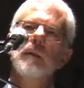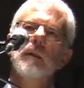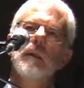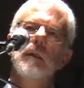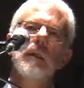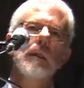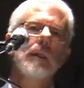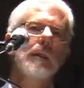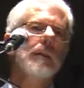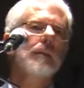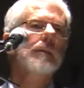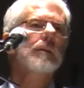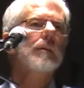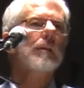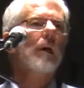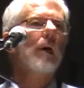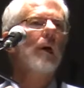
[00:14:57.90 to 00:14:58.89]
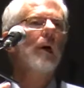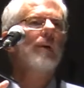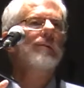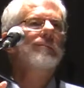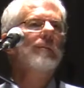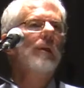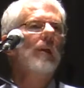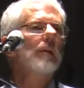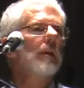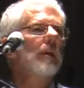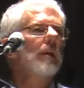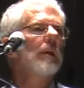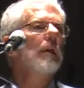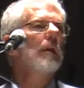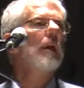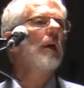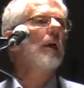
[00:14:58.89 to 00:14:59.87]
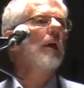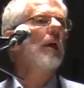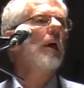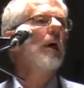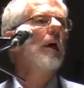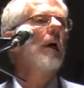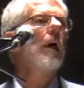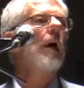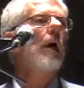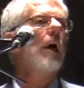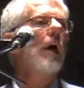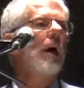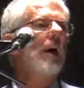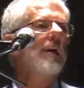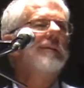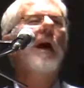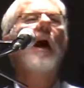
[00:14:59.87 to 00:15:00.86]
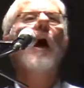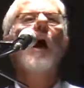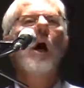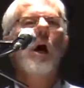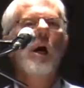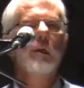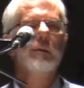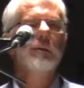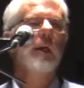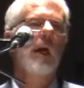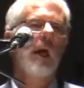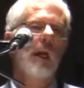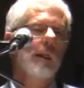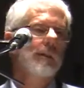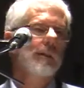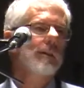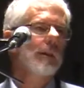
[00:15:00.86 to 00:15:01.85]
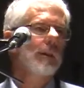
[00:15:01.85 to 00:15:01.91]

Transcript: is a model of our reality.